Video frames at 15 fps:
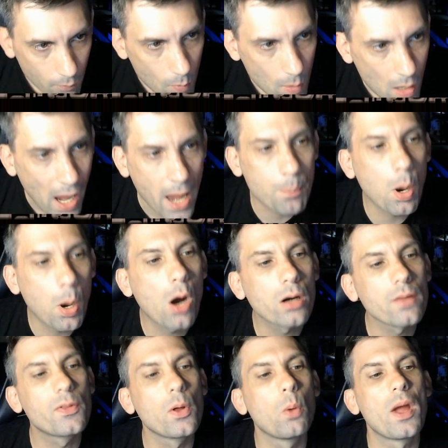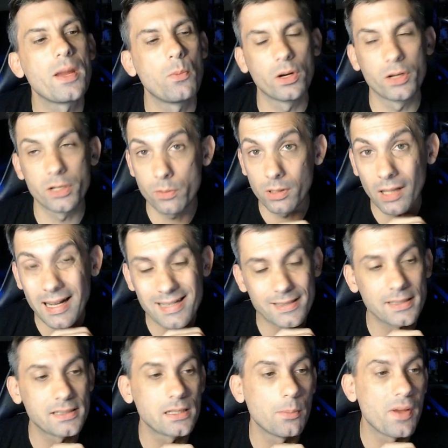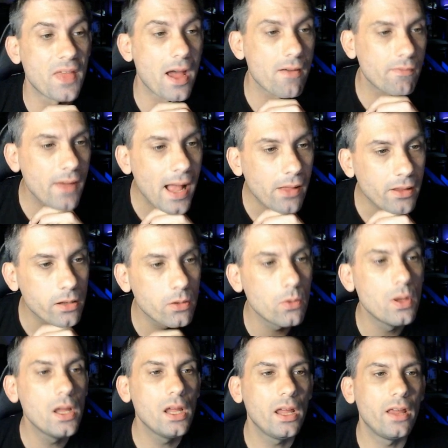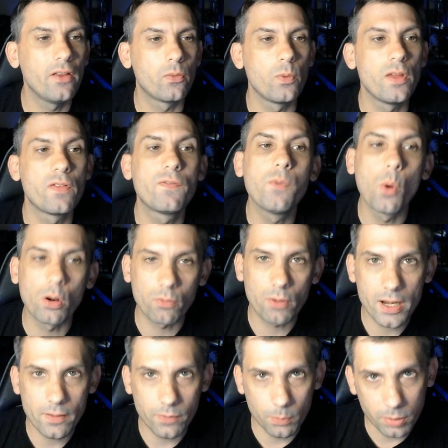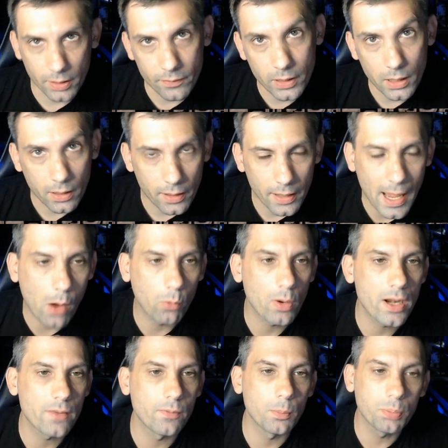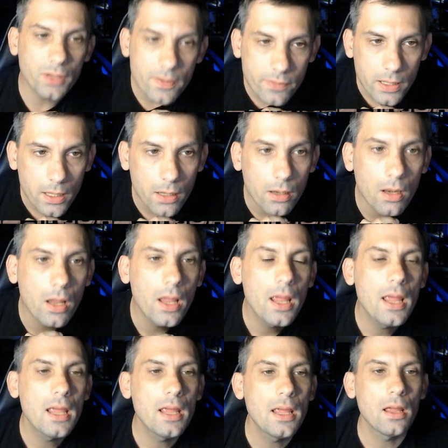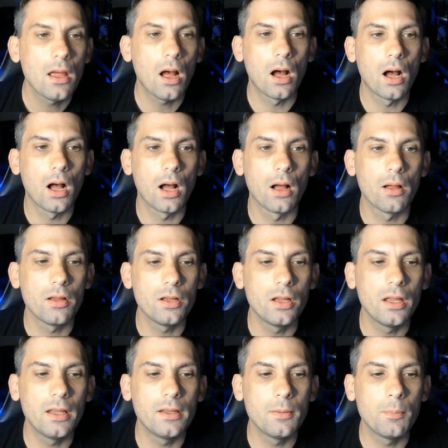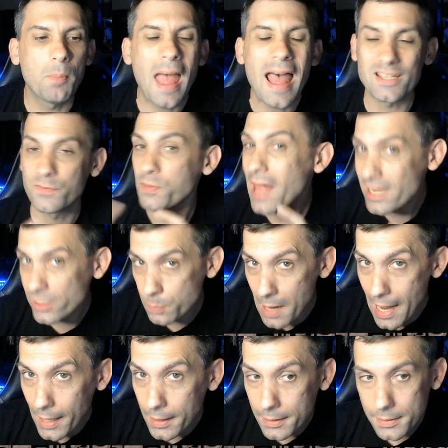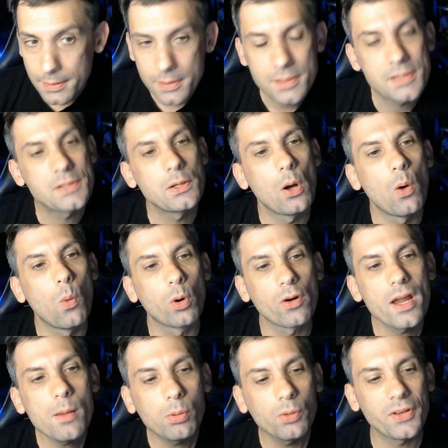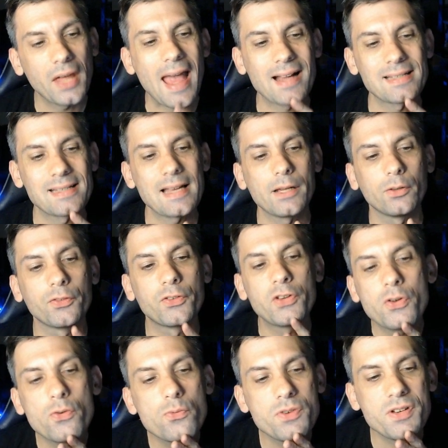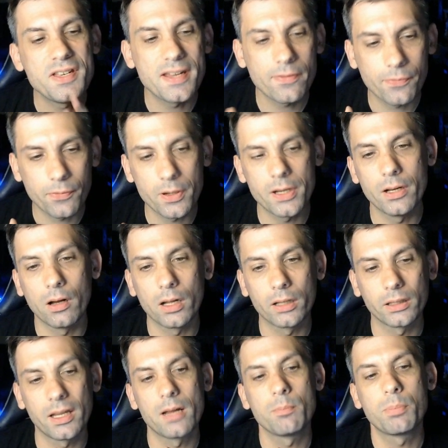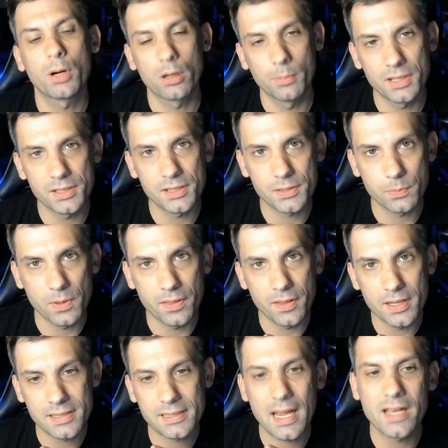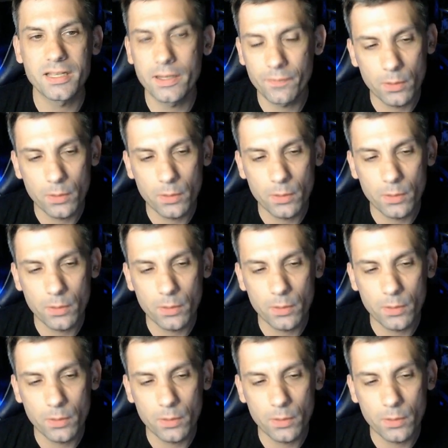And part of the way we're utilizing some of that value is with 4 Rite of Oblivion. Now, Rite of Oblivion has flashback, so we're able to exile 2 different non-land permanents with this at different